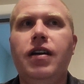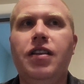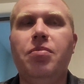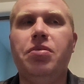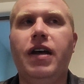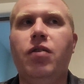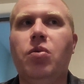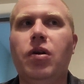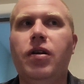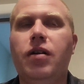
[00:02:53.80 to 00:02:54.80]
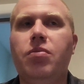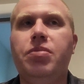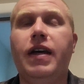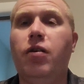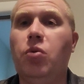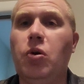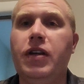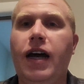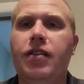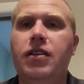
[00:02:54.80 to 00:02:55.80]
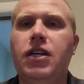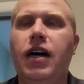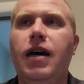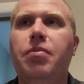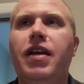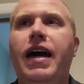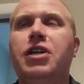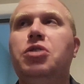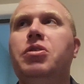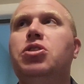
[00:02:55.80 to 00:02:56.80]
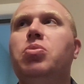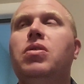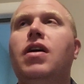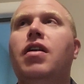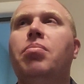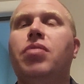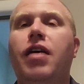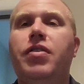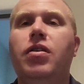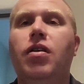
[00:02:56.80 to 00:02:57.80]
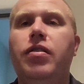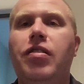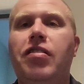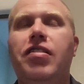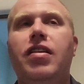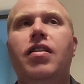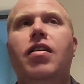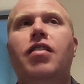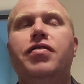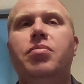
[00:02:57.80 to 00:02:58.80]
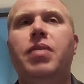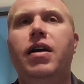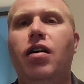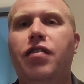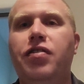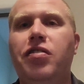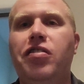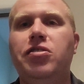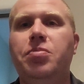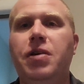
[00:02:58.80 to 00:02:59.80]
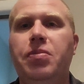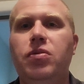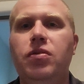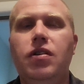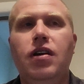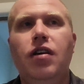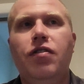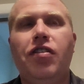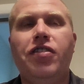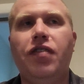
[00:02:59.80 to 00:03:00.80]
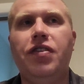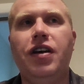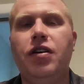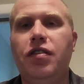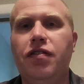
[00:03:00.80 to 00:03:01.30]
the plant world at the time. They actually went to a lot of private gardens and made offers to people for stuff that they couldn't